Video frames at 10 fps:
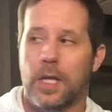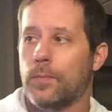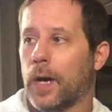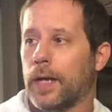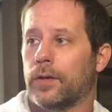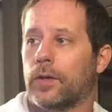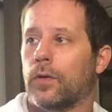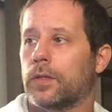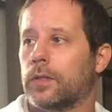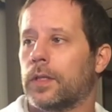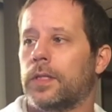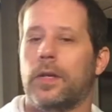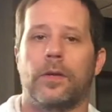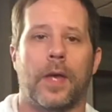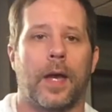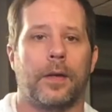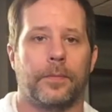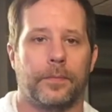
E minor chord. So let's hear that.